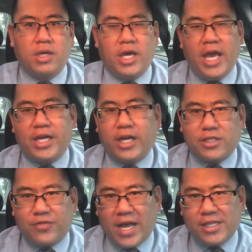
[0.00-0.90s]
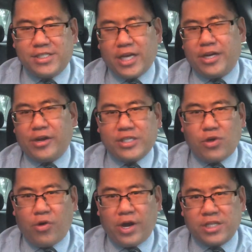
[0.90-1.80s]
Hey Canucks fans, secondary
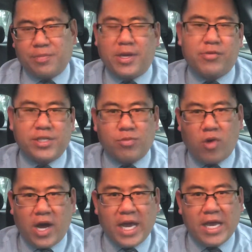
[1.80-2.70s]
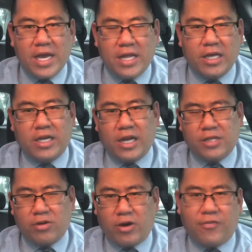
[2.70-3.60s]
scoring is a big reason why the
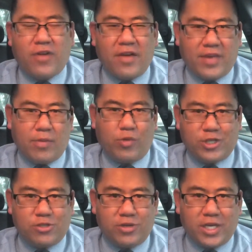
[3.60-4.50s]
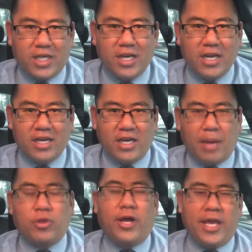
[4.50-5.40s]
Canucks are on a 5-game win streak.
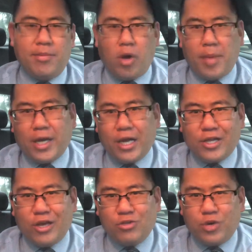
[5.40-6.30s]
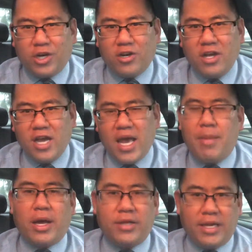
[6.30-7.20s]
I'm Clay Emo, I'm at Canuck Clay on Twitter, I'm
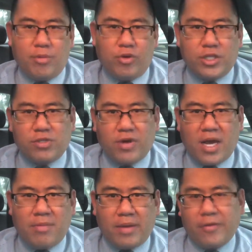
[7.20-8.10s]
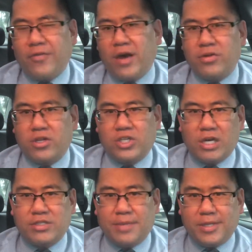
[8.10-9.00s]
at Clayton Emo on Instagram, I'm the founder of the
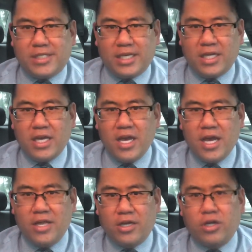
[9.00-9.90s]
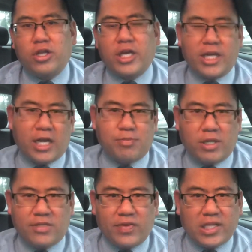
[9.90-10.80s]
GLCBC, the Good Looking Canucks
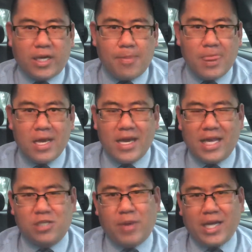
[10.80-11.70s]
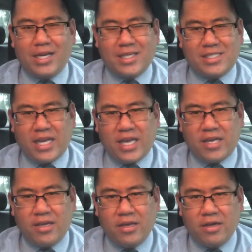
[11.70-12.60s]
Positivity Club, and this is my Canucks
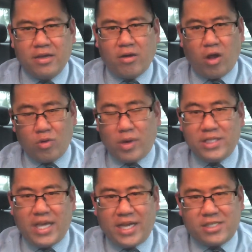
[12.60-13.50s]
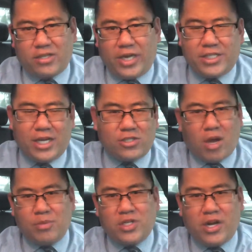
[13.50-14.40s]
take, all in one take. It's Clay's Canucks
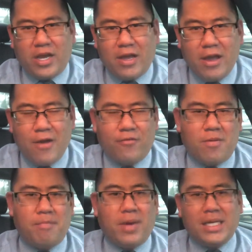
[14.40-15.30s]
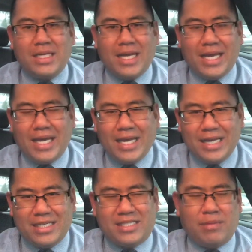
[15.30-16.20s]
commentary for Monday,
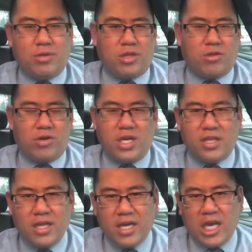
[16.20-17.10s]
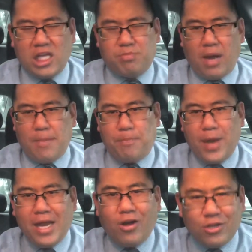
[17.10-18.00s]
December the 30th. It's my
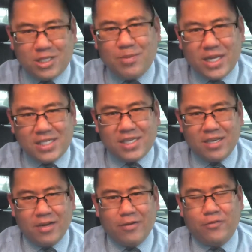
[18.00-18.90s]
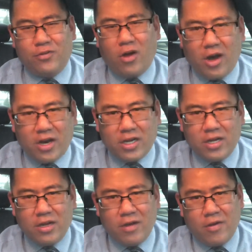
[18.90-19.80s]
penultimate vlog
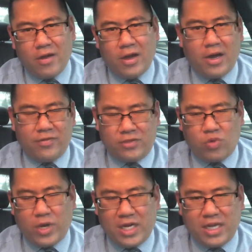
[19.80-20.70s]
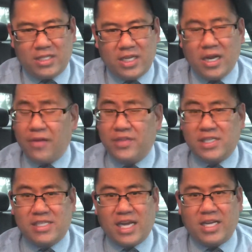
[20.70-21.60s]
of 2019, of
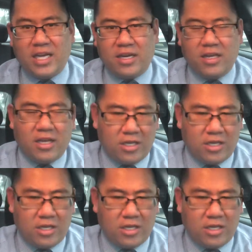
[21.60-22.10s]
this decade.